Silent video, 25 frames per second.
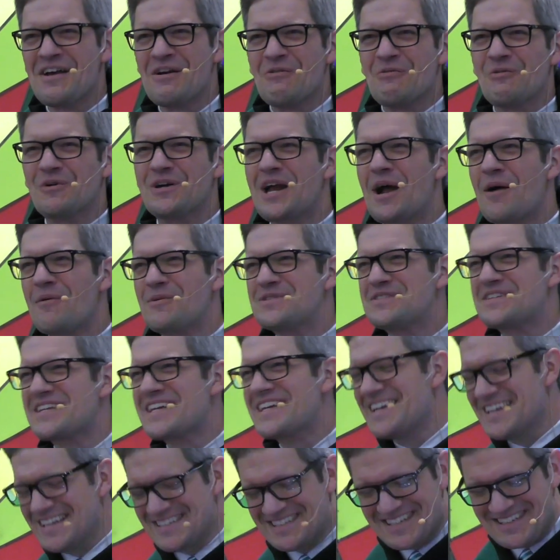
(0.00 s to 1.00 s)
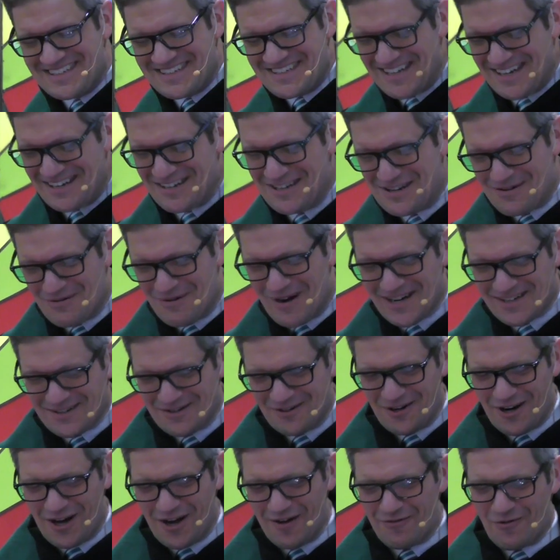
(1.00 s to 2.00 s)
When I was the assistant
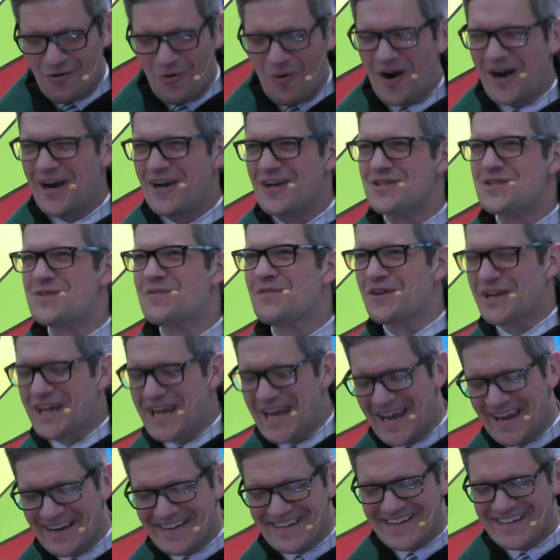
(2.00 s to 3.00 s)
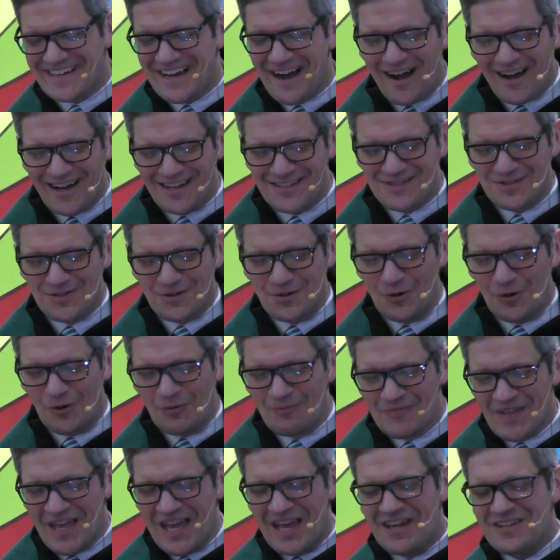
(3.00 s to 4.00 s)
director of choirs for Canyon High
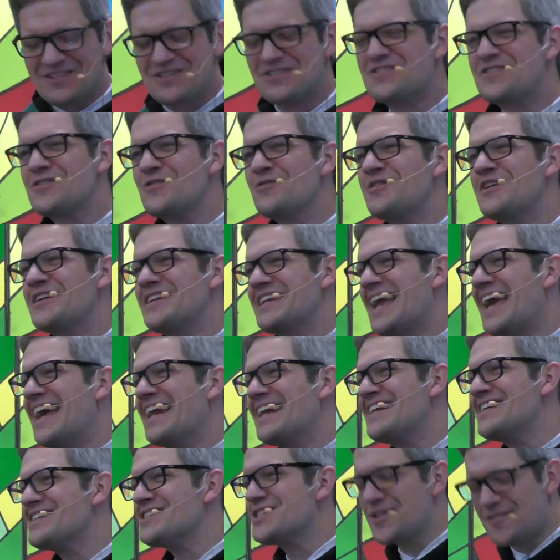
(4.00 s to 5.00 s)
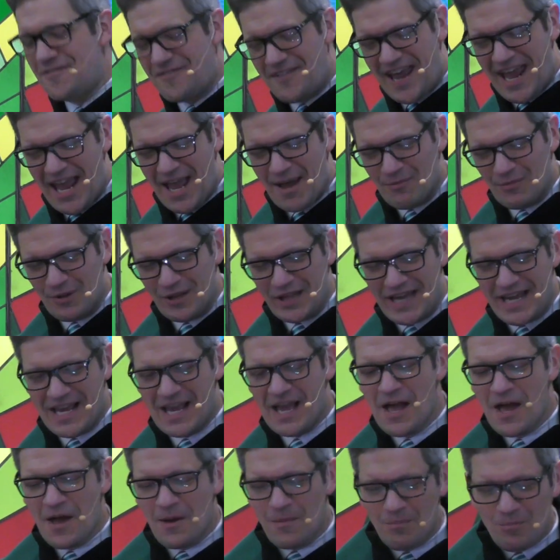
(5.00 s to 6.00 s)
School, a student and his
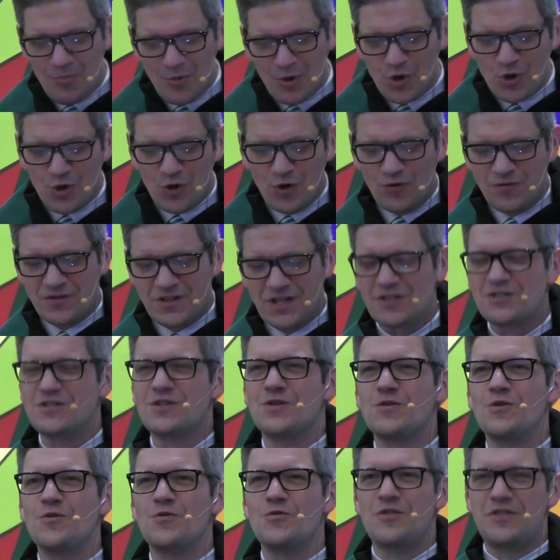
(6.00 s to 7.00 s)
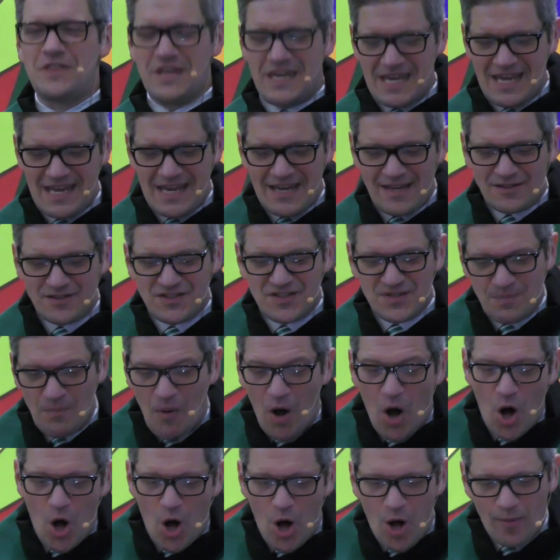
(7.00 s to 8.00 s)
family moved to the
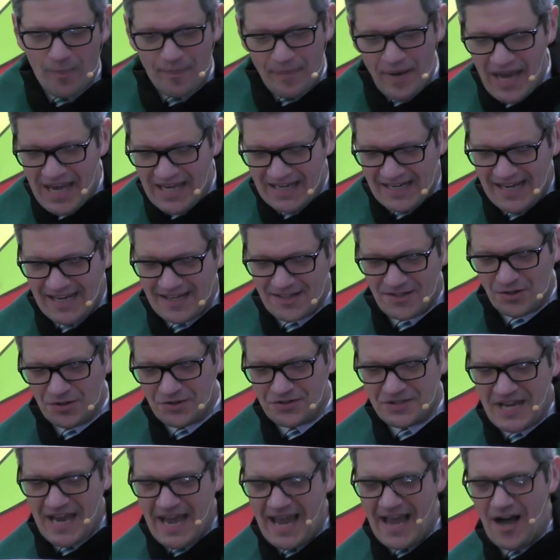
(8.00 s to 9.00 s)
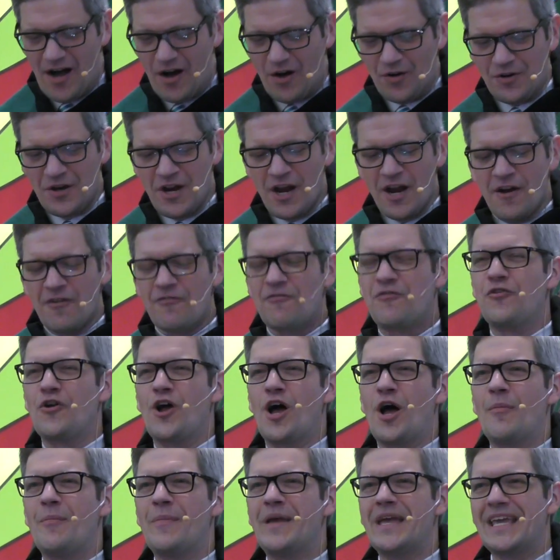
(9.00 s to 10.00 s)
small panhandle town
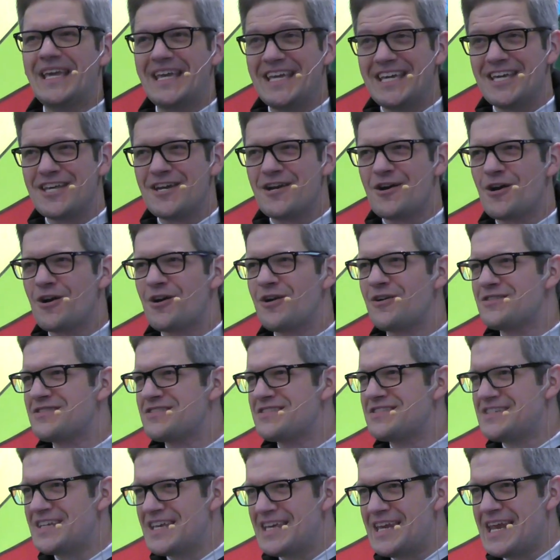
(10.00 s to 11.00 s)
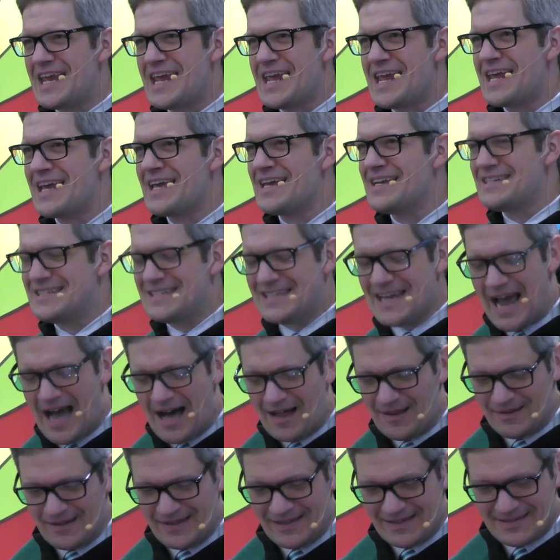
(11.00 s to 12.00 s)
from inner city
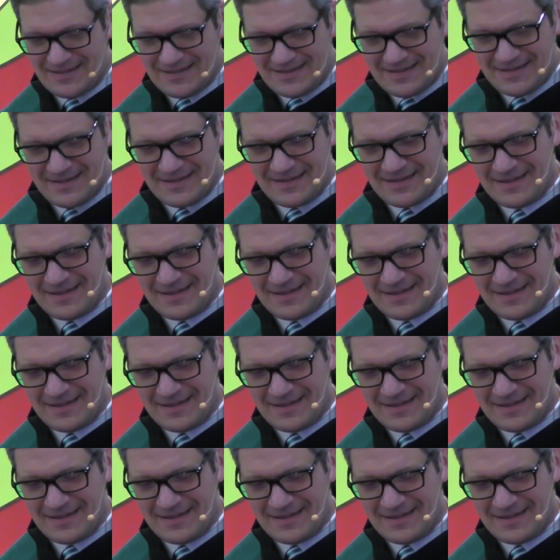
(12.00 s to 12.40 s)
Dallas